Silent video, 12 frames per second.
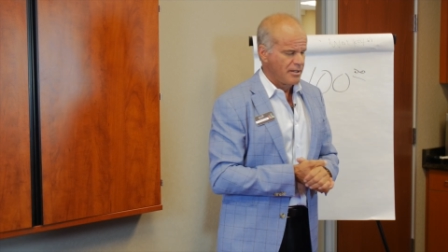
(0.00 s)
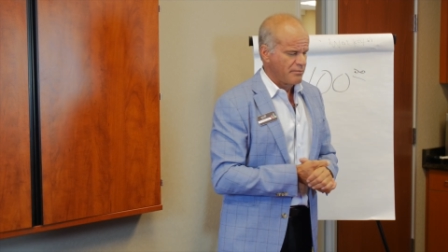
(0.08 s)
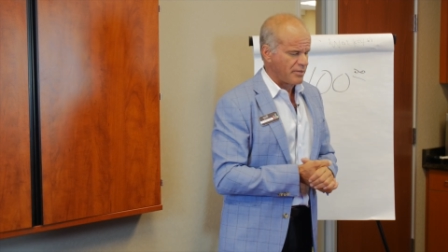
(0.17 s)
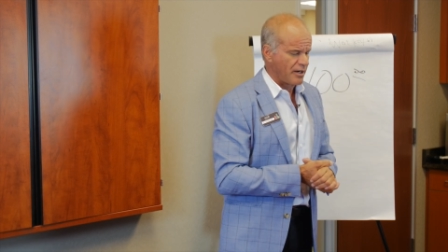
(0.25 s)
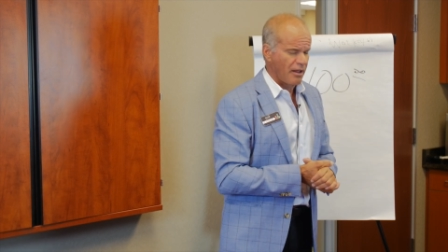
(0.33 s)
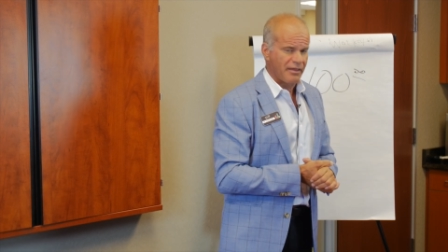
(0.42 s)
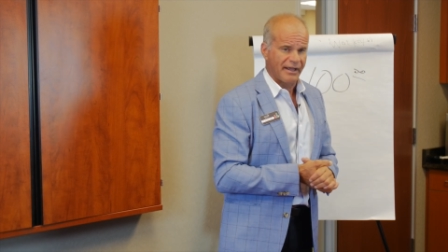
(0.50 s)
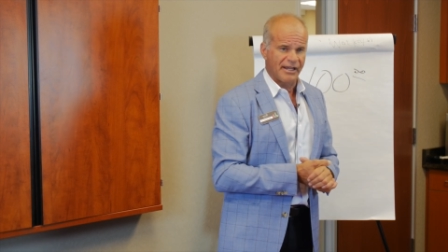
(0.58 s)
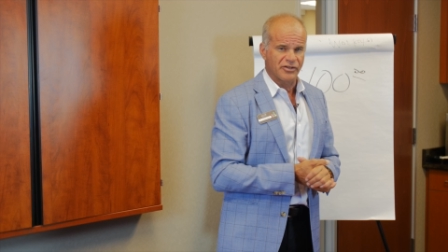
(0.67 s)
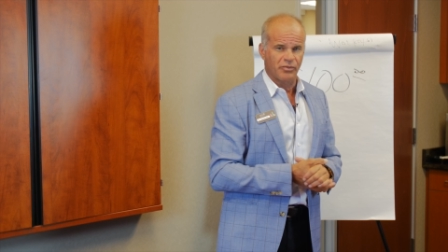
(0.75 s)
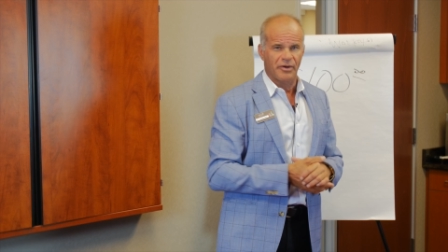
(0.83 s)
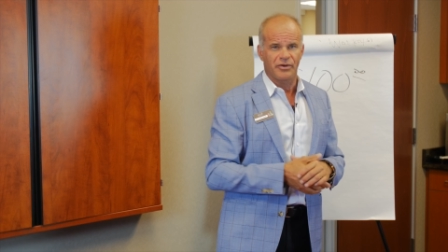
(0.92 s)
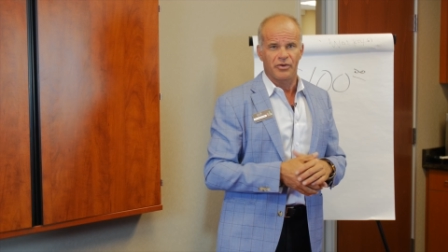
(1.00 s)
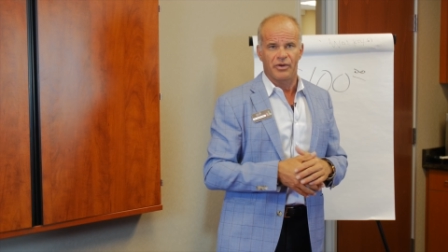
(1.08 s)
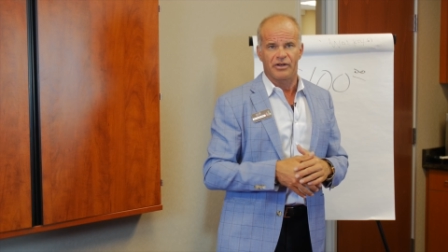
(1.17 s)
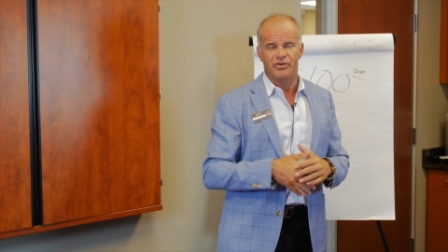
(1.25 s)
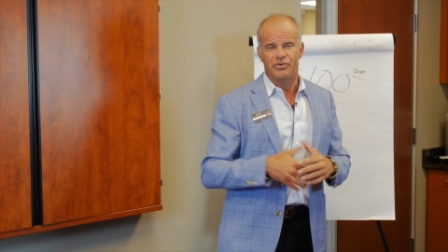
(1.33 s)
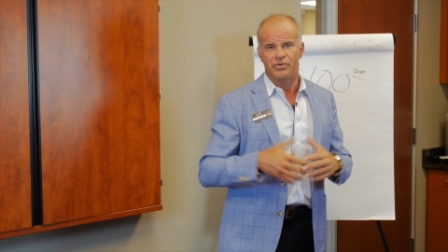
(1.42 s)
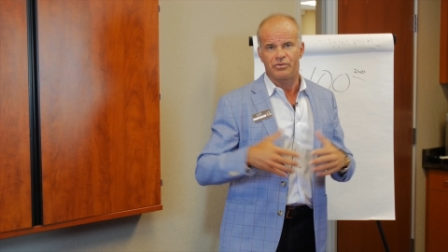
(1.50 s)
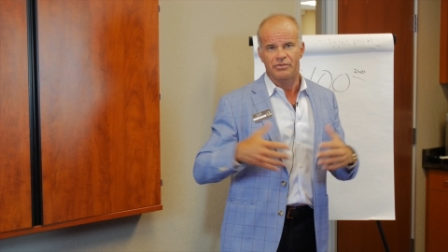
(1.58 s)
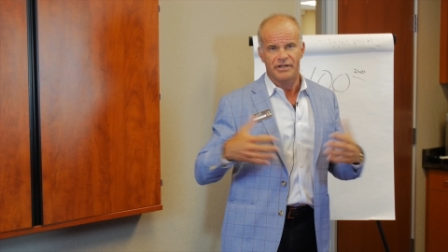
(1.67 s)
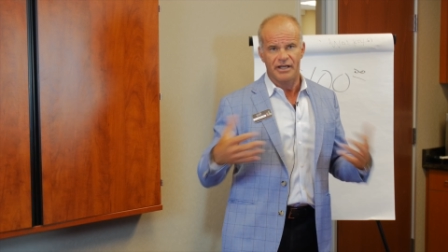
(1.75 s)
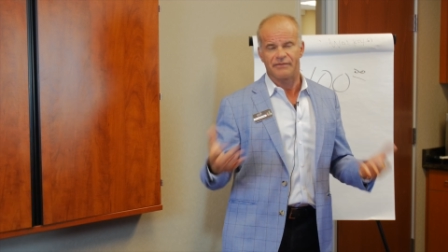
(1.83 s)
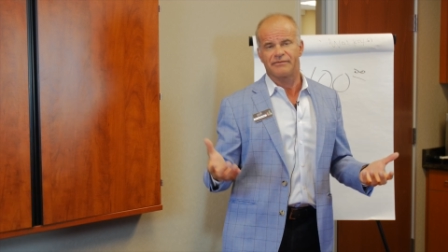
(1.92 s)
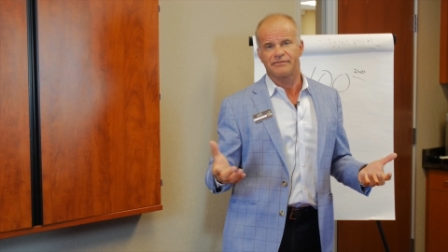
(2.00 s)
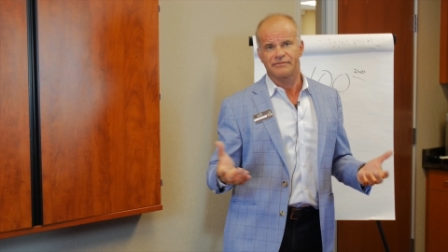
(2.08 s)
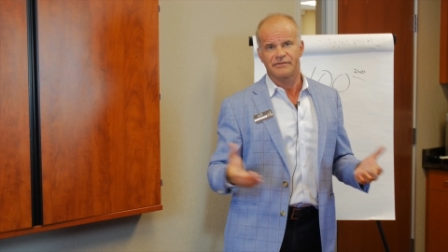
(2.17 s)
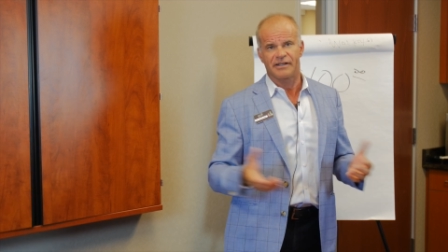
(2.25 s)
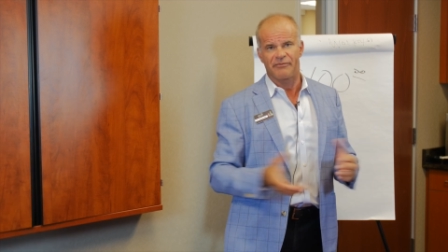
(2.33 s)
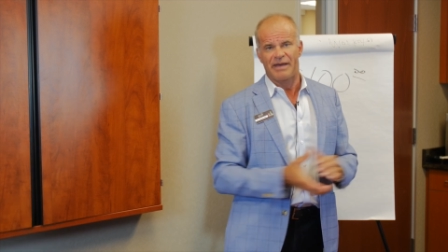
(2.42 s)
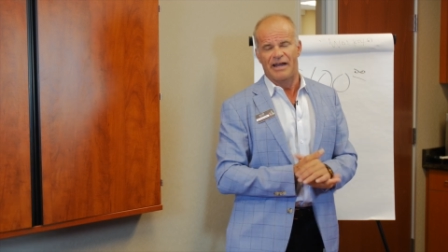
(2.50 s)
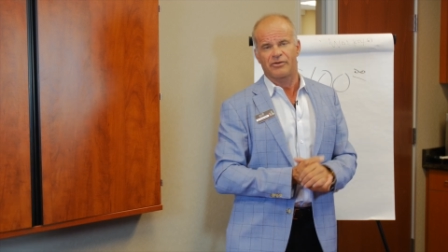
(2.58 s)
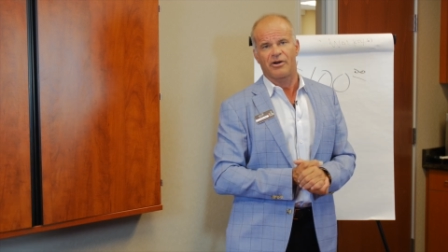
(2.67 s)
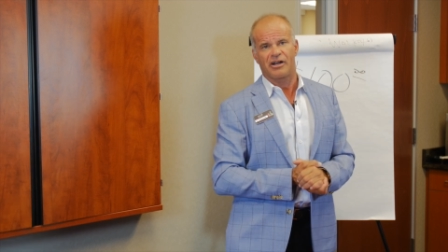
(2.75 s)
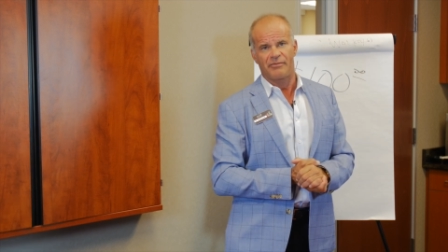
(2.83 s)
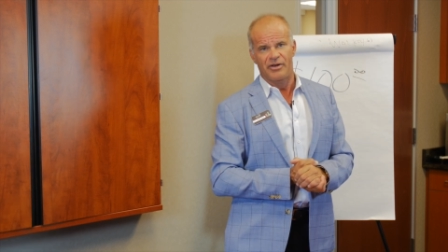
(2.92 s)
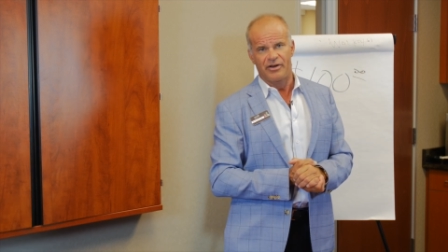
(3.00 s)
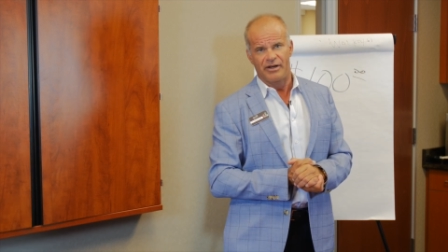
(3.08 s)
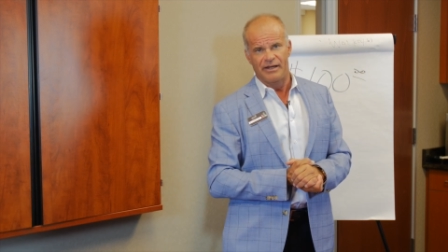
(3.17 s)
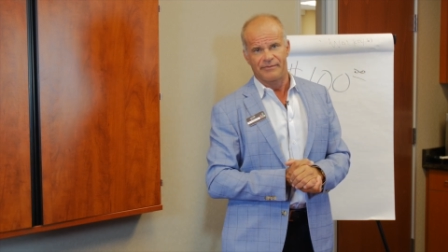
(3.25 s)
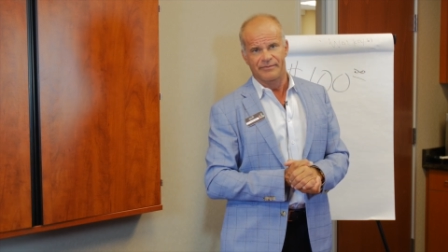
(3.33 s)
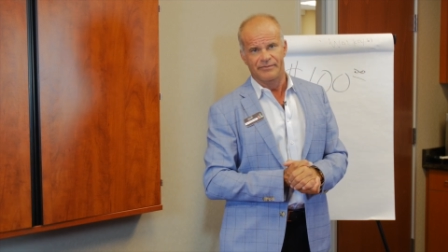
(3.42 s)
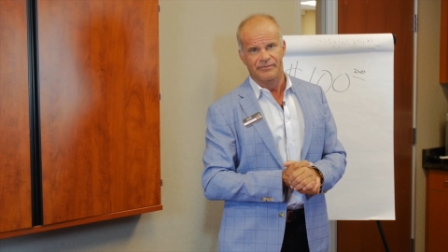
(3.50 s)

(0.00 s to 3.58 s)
But another thing is, what are we doing to give? to give back to our community.